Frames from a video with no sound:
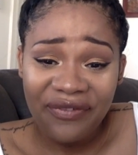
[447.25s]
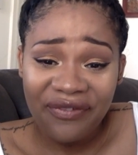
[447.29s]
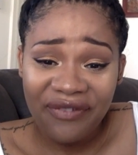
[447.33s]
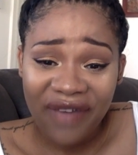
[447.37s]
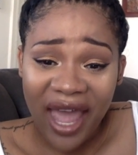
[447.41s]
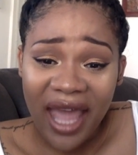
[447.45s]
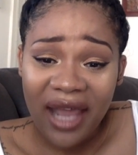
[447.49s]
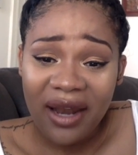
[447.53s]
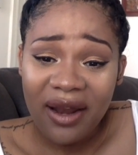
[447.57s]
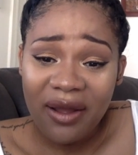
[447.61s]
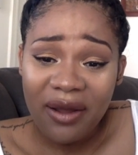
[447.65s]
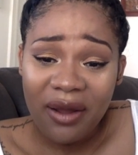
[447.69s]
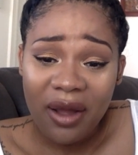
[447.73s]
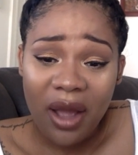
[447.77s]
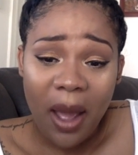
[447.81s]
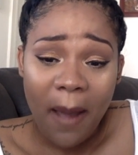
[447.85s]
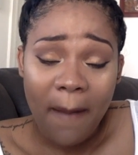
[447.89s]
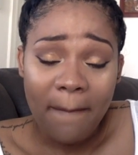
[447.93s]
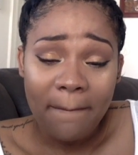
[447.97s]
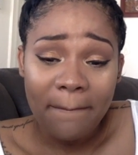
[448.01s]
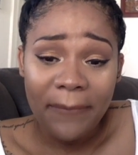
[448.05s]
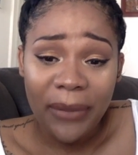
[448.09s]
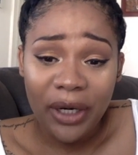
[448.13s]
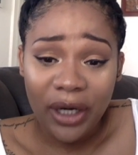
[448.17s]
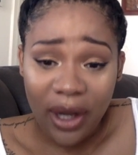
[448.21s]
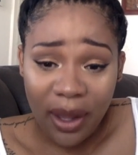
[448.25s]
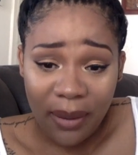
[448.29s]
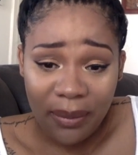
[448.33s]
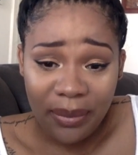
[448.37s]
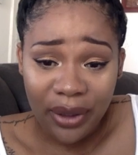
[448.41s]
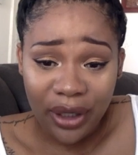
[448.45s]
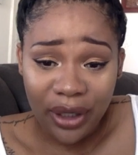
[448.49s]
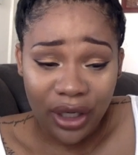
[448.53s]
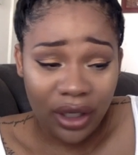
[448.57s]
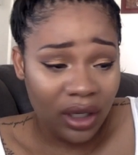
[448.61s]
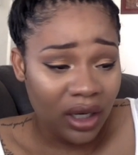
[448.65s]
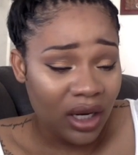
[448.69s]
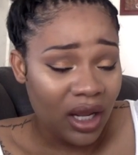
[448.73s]
fat,
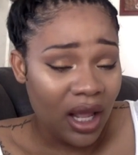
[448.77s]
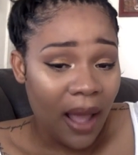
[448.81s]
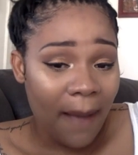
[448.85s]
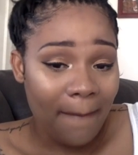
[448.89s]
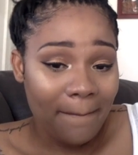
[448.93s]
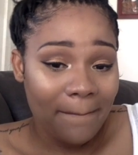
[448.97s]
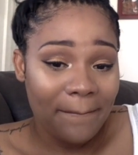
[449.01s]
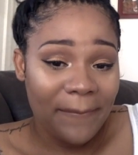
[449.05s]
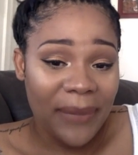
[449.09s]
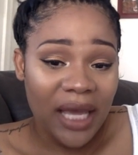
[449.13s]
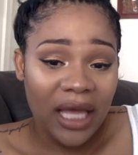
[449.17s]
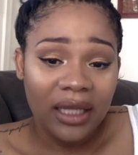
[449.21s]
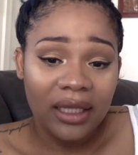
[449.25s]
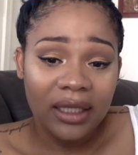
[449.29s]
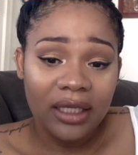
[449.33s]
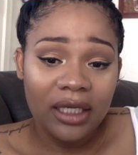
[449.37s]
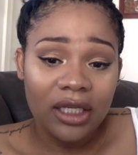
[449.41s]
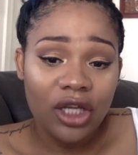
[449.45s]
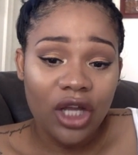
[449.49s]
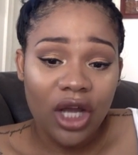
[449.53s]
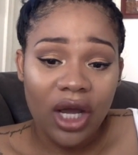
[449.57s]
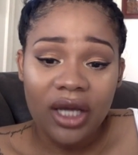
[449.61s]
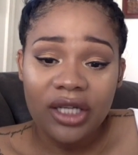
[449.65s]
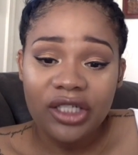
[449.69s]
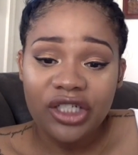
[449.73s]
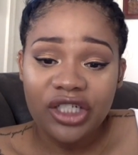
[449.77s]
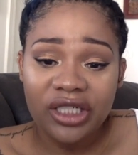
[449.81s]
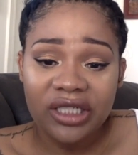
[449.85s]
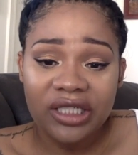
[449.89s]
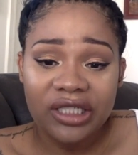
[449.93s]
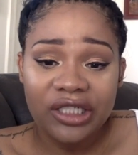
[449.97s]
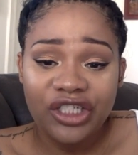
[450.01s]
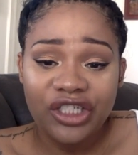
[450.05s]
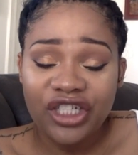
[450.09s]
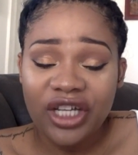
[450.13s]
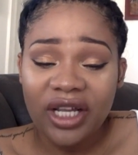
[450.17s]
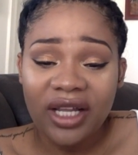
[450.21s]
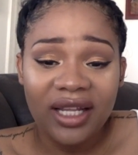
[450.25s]
blubber, belly, gut
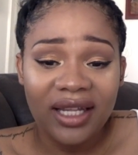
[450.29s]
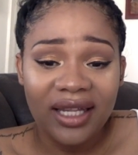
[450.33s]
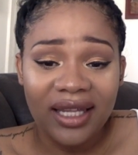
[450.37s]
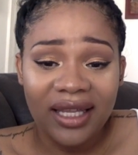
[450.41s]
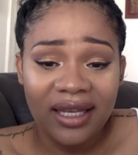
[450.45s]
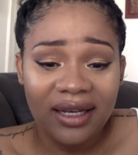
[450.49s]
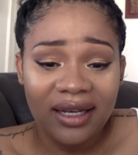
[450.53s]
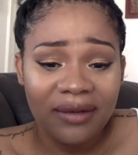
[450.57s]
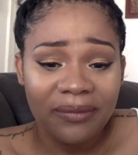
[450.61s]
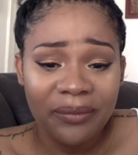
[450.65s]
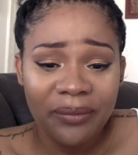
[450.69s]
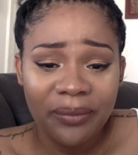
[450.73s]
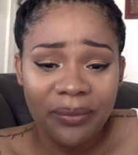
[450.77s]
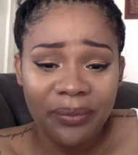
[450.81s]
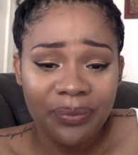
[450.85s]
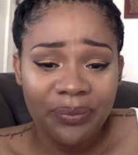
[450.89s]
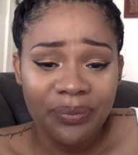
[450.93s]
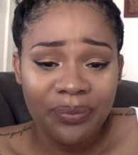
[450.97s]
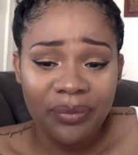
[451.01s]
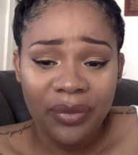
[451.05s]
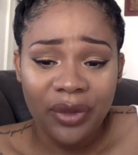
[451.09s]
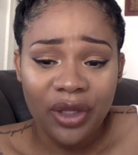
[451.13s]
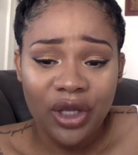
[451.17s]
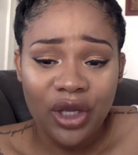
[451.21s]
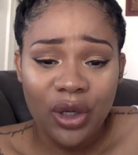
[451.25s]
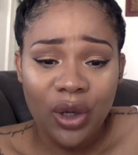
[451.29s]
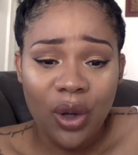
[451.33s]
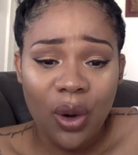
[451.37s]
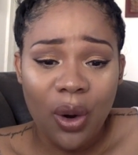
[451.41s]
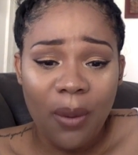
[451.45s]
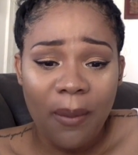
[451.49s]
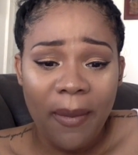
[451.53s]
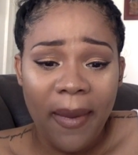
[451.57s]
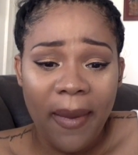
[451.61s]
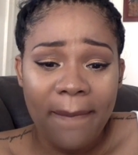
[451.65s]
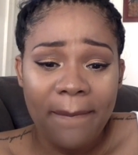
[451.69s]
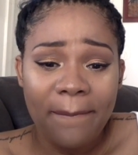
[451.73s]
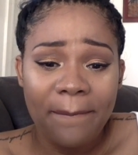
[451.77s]
just jiggling, you know,
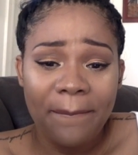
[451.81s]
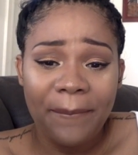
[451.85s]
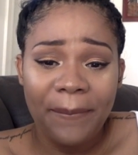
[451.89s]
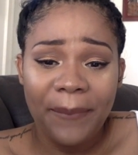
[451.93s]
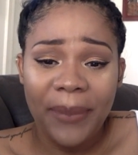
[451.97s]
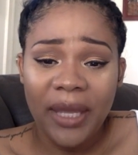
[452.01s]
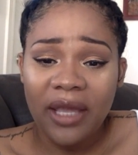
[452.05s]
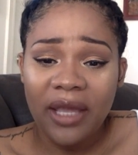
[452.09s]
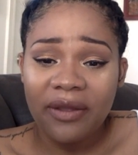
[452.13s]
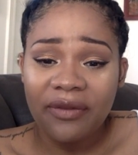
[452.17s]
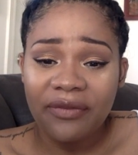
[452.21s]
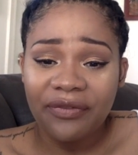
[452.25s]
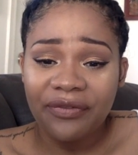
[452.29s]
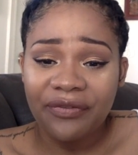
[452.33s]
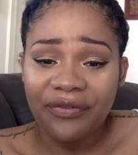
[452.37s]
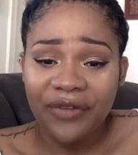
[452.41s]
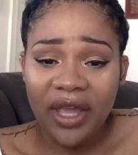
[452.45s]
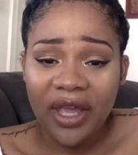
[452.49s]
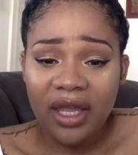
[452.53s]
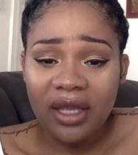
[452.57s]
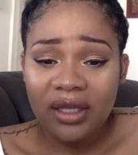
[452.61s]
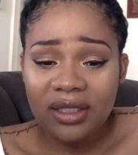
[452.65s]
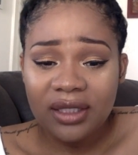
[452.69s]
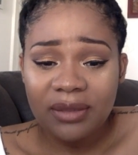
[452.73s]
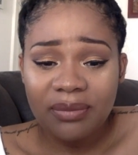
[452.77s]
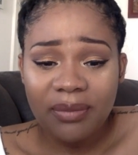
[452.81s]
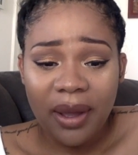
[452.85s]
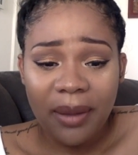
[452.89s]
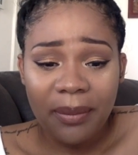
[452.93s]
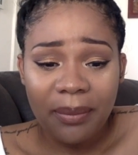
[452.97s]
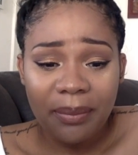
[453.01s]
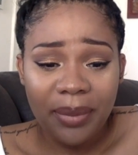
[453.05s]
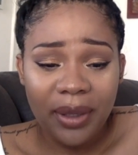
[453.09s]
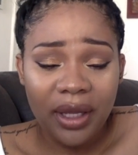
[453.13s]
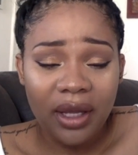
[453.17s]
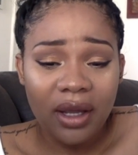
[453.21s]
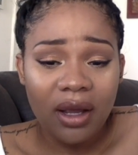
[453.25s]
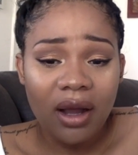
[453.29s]
my big face, my
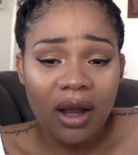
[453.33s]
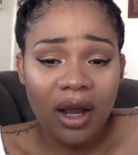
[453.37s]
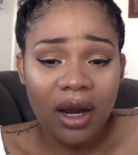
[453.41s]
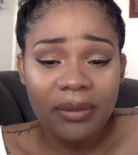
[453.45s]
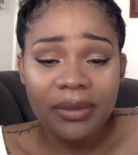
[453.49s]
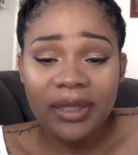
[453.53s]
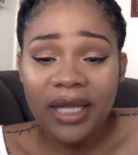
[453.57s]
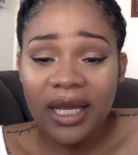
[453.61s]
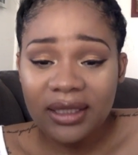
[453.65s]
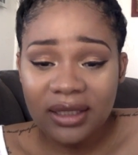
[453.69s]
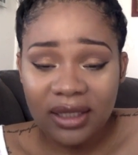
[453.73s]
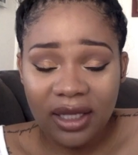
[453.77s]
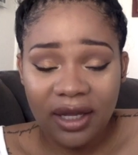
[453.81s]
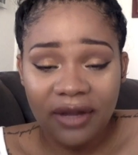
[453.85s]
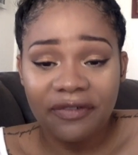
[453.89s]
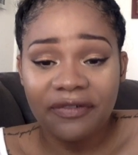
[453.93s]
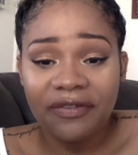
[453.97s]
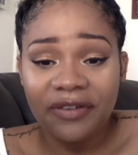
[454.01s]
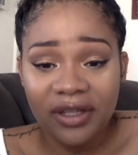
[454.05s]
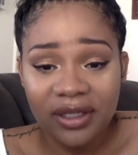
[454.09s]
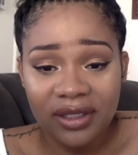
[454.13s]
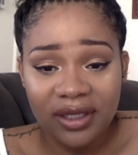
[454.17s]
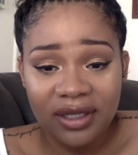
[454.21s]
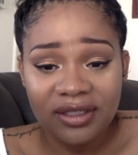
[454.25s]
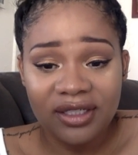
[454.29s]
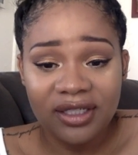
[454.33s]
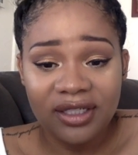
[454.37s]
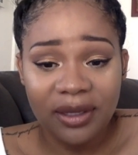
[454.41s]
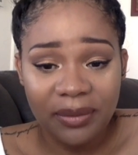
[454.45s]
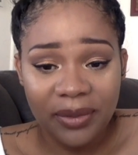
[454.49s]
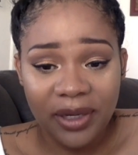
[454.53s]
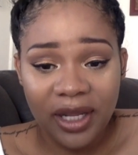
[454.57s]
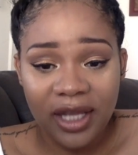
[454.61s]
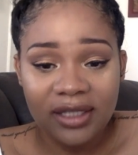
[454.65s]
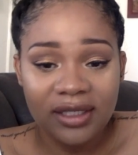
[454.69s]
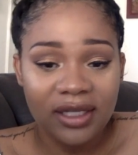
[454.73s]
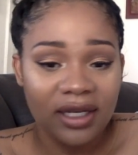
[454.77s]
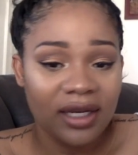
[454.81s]
big arm. That's how I feel
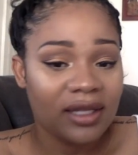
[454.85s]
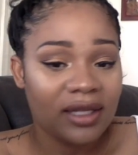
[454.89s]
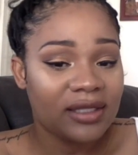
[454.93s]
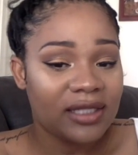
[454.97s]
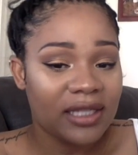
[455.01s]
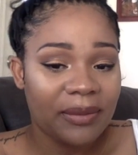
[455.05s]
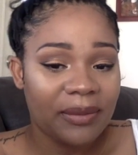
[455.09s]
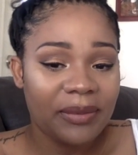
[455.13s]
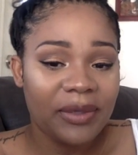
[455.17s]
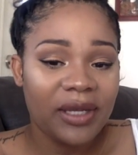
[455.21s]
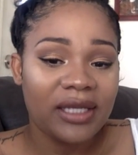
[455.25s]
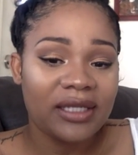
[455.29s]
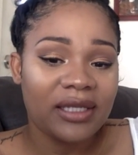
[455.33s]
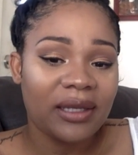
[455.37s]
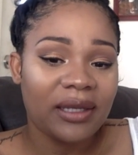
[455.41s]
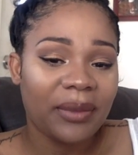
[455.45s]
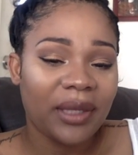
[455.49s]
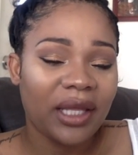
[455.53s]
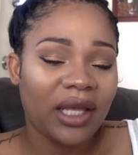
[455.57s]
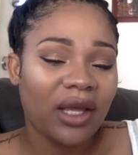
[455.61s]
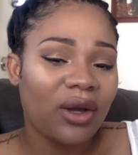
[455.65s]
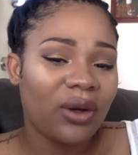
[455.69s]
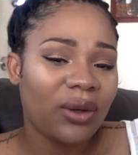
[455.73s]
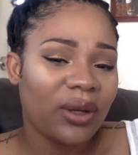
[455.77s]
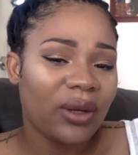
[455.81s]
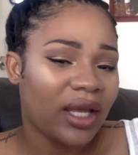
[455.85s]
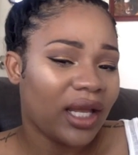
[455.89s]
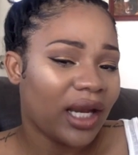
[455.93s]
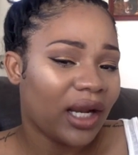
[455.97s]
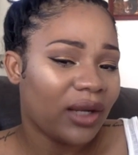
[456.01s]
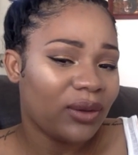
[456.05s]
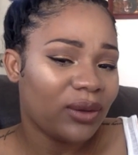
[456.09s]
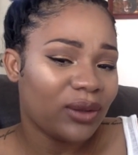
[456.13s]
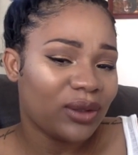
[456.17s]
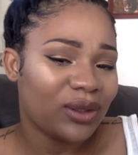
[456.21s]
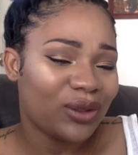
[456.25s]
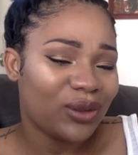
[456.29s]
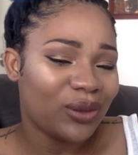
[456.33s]
some days. And then some days I'm like, okay, I
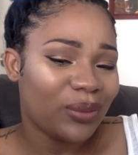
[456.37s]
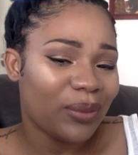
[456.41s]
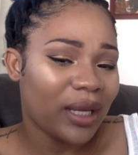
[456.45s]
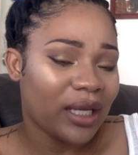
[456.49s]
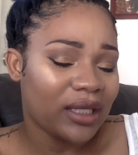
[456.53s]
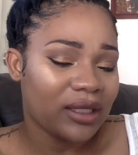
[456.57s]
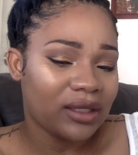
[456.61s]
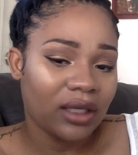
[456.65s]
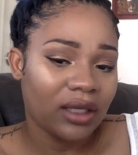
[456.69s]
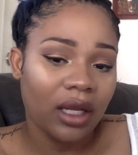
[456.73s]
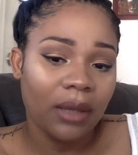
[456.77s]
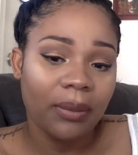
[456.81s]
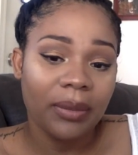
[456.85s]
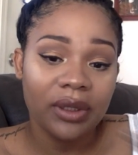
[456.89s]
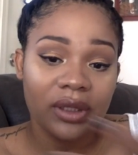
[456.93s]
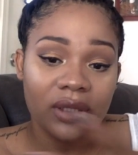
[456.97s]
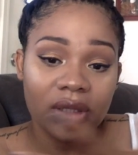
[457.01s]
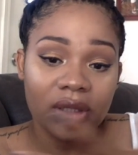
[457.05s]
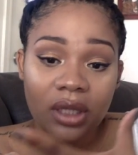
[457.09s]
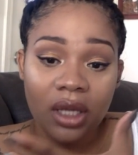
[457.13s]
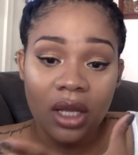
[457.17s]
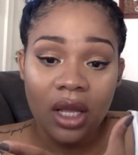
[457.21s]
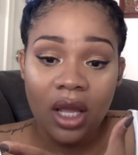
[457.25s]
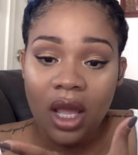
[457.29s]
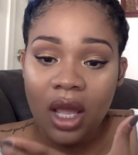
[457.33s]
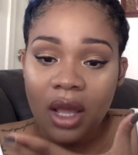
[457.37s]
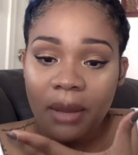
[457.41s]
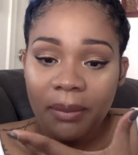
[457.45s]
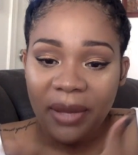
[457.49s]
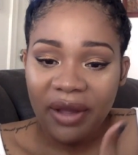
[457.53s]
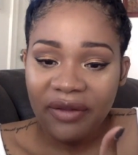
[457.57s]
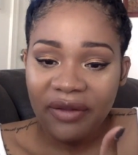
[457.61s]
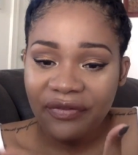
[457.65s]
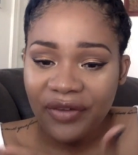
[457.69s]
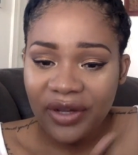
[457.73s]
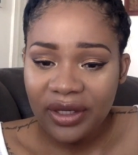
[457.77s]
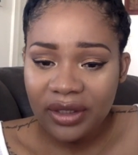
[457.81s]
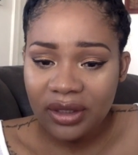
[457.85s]
don't look too bad today. But
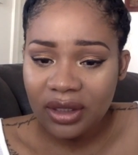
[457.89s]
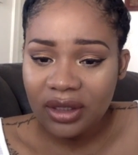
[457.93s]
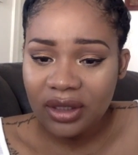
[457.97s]
my face